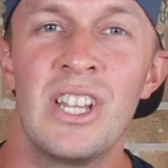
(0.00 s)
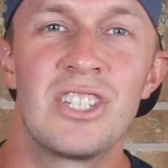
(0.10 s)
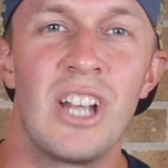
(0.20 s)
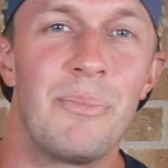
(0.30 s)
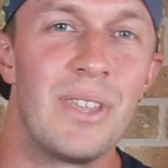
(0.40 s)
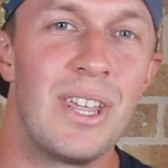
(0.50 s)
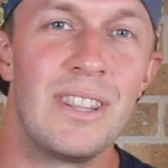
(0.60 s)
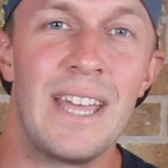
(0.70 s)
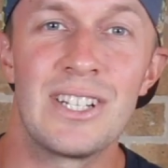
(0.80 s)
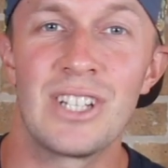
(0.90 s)

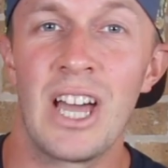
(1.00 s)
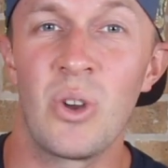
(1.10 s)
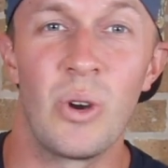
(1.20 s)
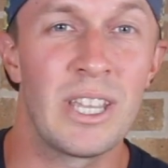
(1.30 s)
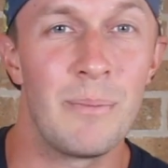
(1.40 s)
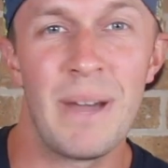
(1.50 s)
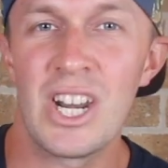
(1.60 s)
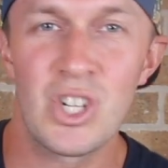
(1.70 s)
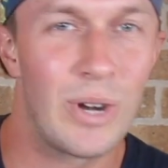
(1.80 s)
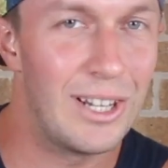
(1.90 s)
something that's uh, gonna get
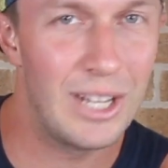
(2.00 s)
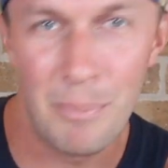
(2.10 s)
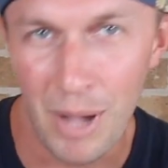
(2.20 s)
my adrenaline